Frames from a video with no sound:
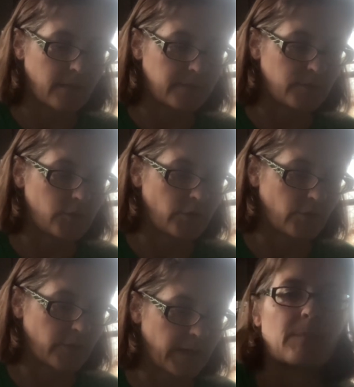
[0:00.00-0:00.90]

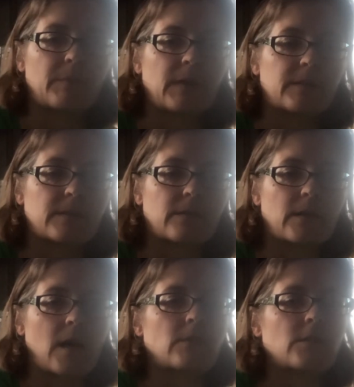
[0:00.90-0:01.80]
So they gets their
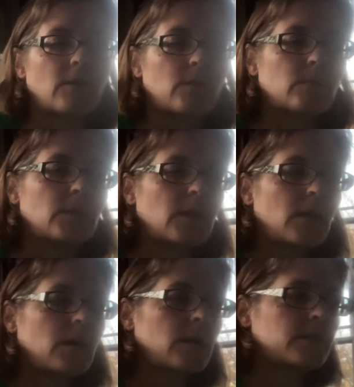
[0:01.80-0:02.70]
car towed
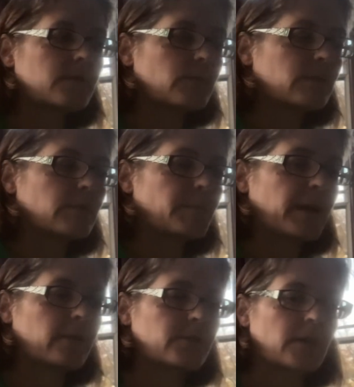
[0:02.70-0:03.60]
to a
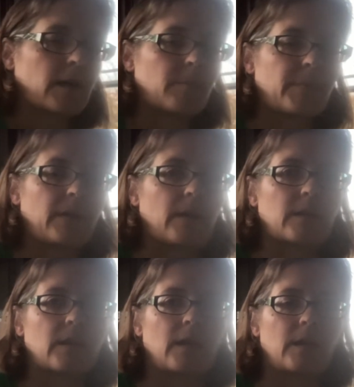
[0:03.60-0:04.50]
repair shop
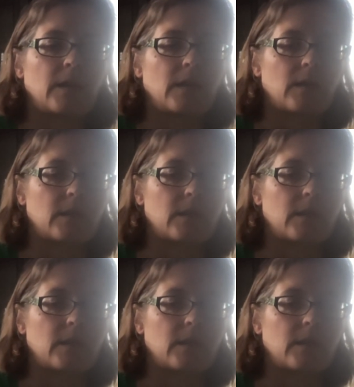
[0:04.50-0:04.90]
and they